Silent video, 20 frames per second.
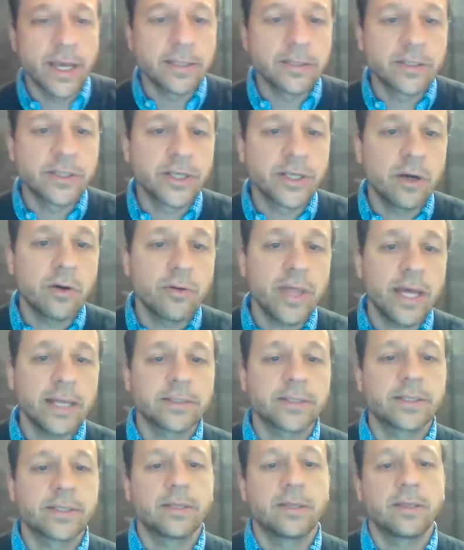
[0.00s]
And so
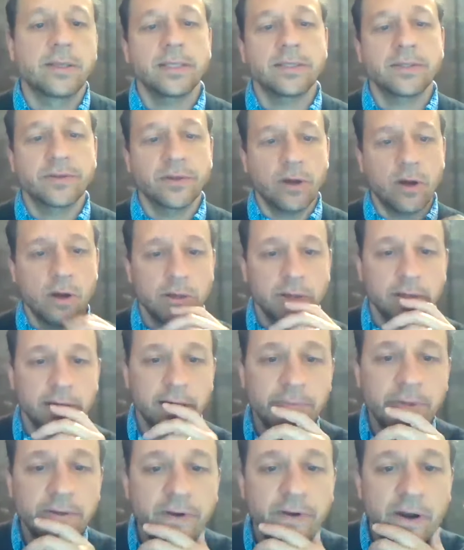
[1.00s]
that's all
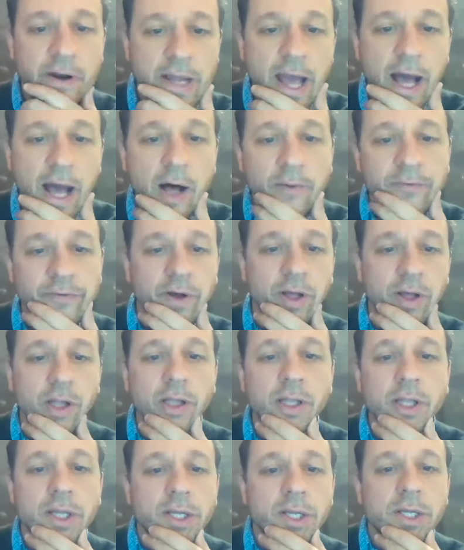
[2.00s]
can be very helpful